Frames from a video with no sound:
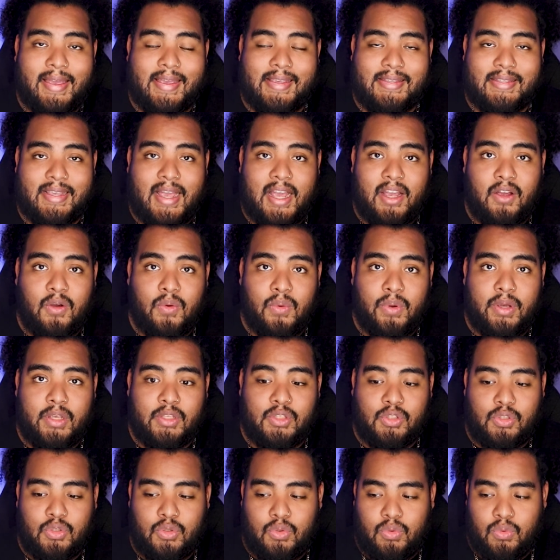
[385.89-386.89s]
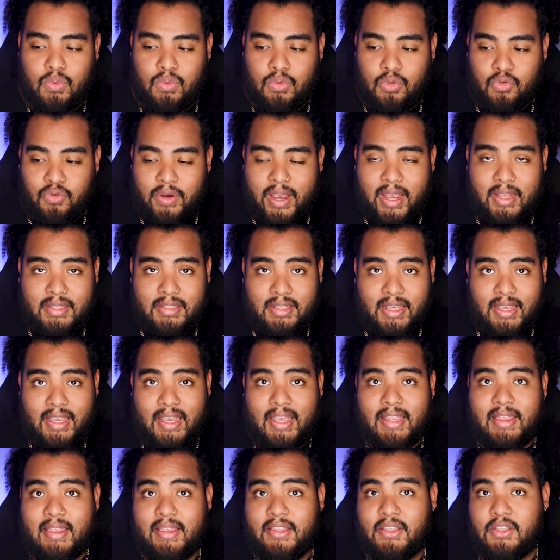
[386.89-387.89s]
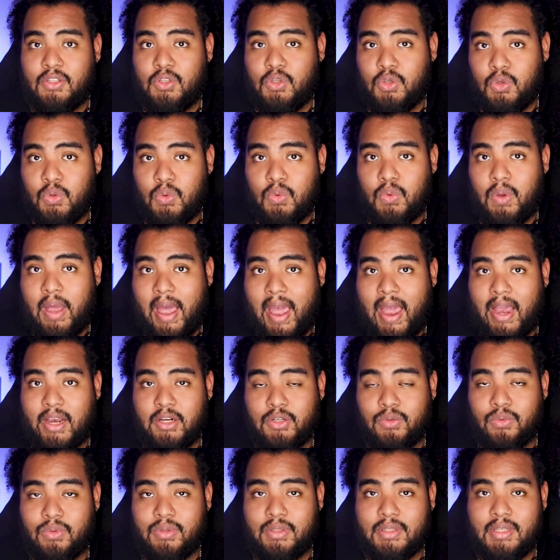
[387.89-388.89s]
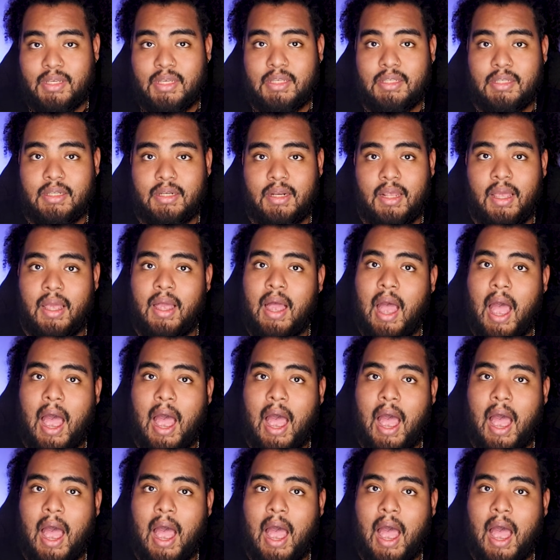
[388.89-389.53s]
Is that going to translate into actual season?